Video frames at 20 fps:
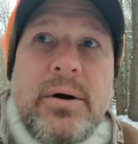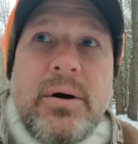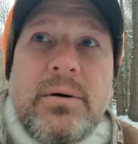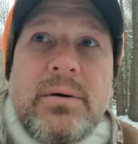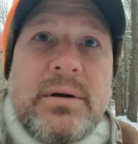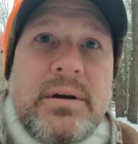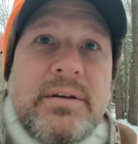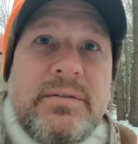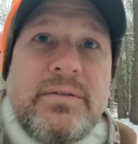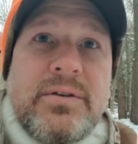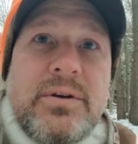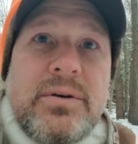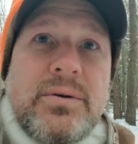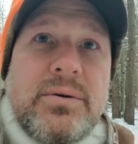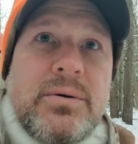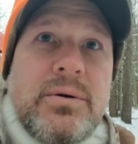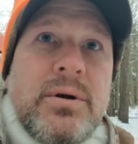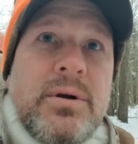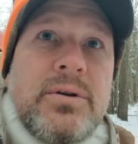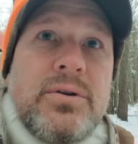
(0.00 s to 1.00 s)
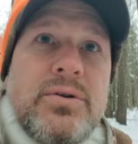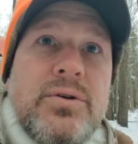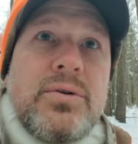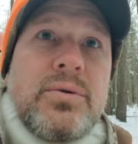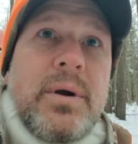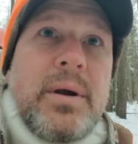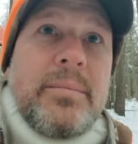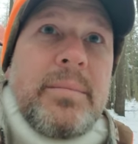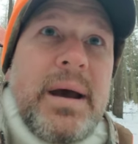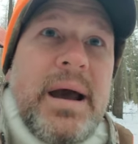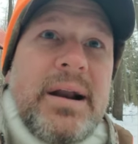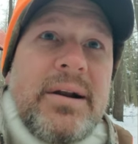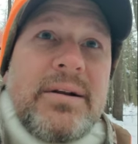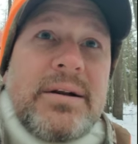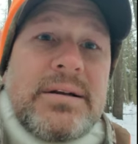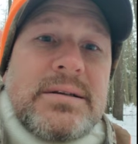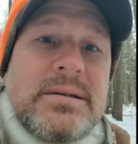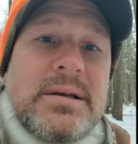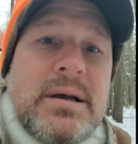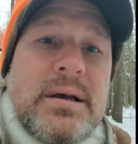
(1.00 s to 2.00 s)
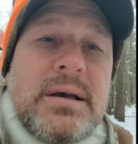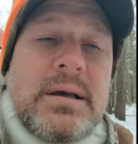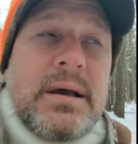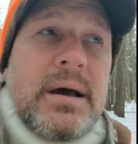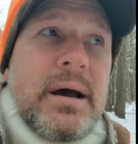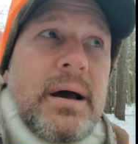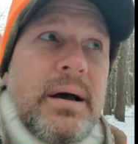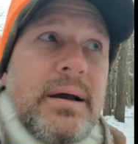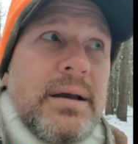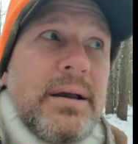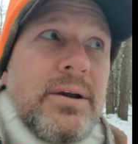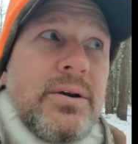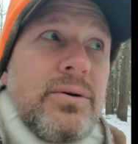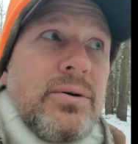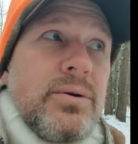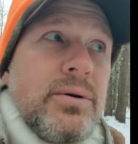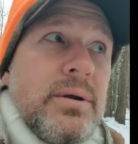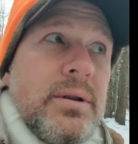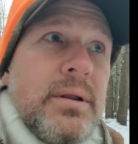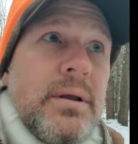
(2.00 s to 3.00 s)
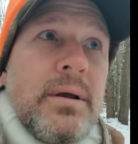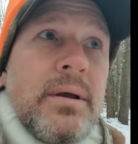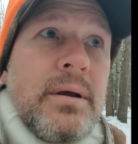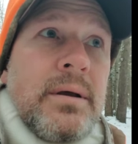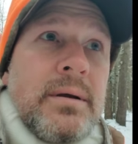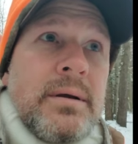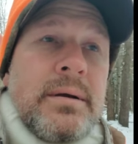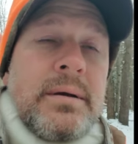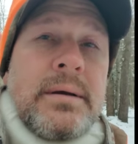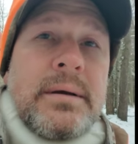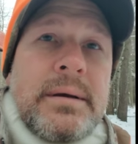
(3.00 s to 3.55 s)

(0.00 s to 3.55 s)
at all if you do run batteries uh, it could